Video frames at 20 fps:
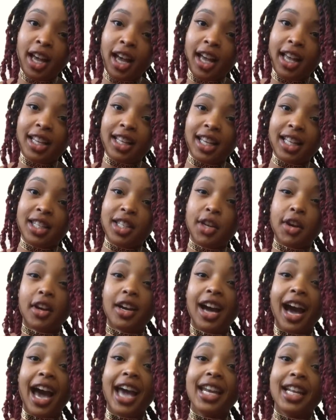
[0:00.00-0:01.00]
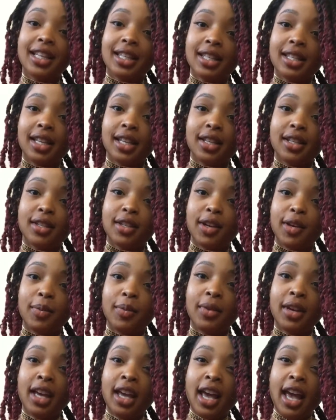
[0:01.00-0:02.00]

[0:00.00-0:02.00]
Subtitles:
It's your guidance system.